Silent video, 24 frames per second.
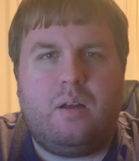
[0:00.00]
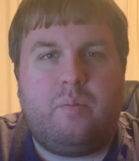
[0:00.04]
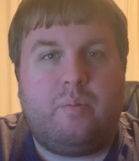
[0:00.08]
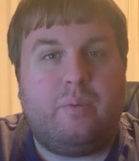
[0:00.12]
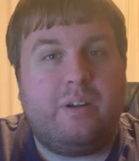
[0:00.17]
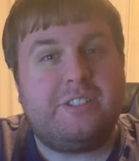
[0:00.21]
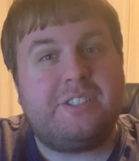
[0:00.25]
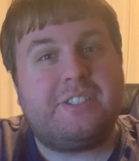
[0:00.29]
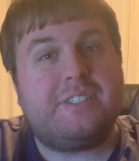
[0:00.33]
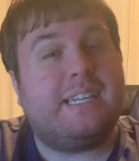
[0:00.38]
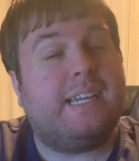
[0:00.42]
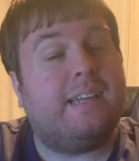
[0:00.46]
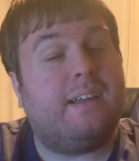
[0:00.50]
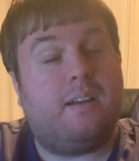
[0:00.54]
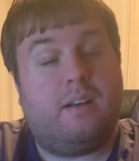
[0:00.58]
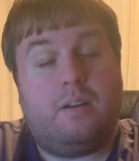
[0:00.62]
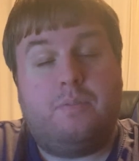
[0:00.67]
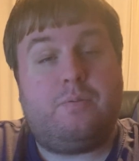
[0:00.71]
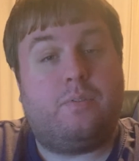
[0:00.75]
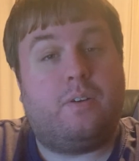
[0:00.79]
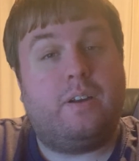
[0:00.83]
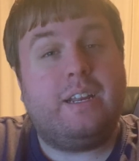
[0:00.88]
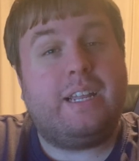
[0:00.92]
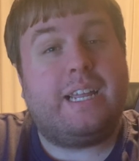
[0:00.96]
was a
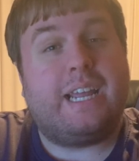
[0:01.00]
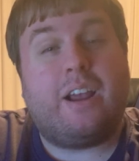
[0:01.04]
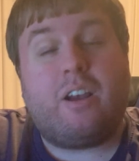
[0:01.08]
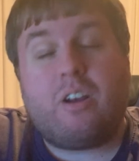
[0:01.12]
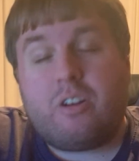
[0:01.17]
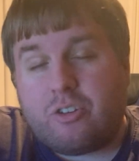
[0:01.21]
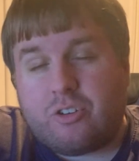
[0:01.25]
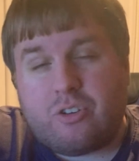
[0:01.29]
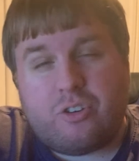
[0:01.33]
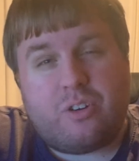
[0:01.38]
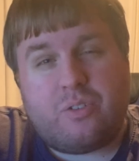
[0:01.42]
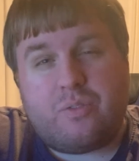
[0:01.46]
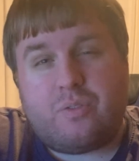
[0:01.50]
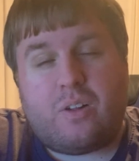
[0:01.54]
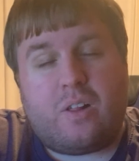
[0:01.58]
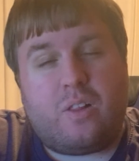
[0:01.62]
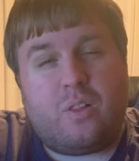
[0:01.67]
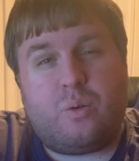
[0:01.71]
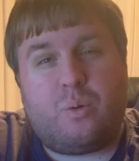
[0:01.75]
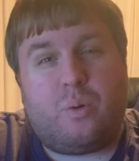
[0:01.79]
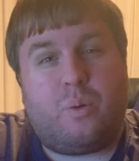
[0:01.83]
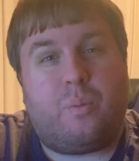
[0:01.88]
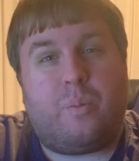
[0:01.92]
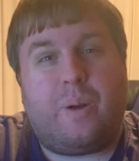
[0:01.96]
fun character to
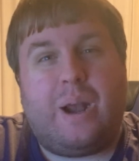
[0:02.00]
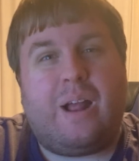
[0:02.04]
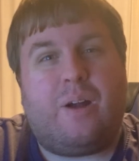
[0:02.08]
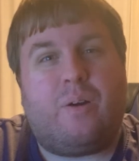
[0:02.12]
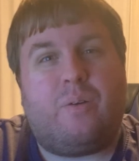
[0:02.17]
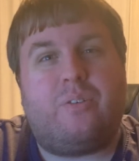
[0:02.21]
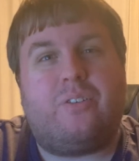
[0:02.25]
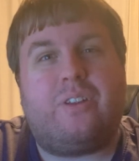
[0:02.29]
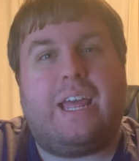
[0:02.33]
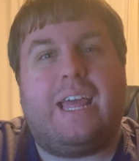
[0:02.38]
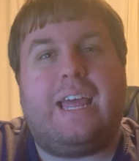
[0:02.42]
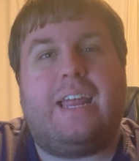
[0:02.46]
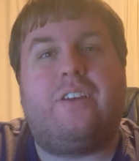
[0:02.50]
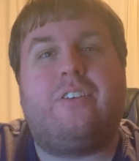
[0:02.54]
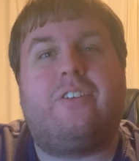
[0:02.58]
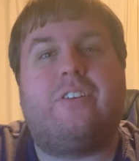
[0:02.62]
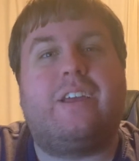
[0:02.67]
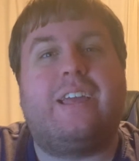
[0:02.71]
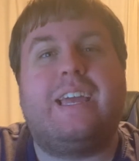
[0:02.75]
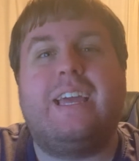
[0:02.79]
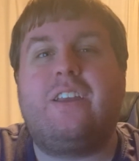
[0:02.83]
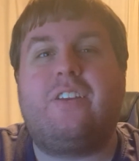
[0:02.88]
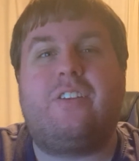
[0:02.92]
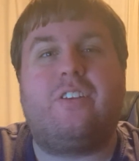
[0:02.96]
follow around and
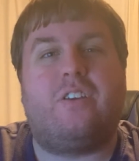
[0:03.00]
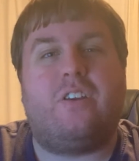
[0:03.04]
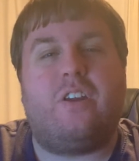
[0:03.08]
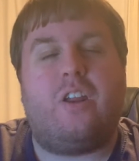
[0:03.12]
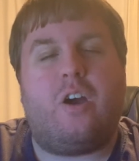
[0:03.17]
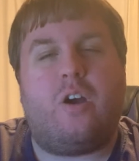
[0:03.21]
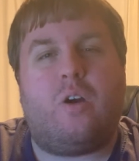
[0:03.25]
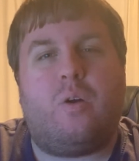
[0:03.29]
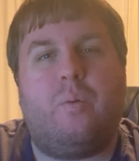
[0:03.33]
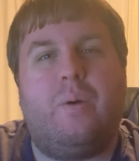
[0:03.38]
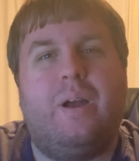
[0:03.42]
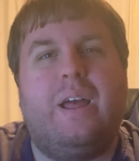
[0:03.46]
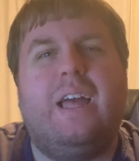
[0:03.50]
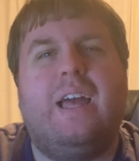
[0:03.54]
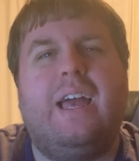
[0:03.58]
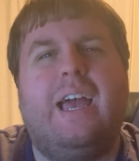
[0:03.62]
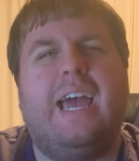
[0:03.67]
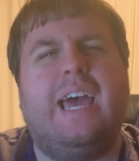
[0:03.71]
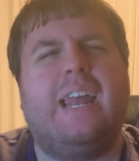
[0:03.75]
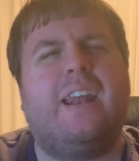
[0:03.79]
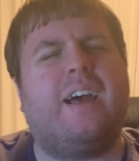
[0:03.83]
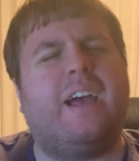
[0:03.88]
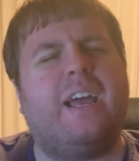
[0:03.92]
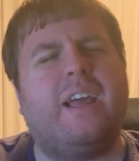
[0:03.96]
to get to know.
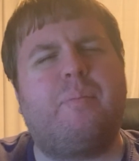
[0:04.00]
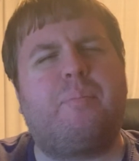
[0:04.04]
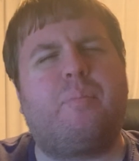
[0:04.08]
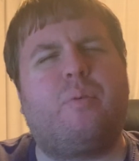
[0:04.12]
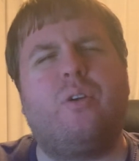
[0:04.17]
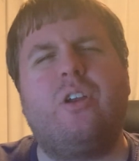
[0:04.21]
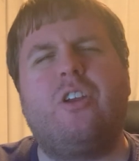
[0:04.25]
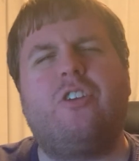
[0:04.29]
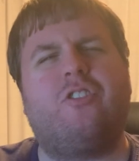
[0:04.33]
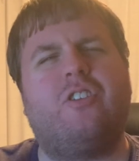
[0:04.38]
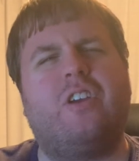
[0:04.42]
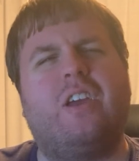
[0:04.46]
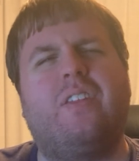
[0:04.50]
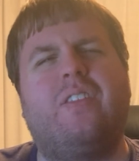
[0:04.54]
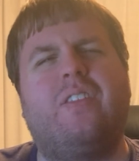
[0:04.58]
And I appreciate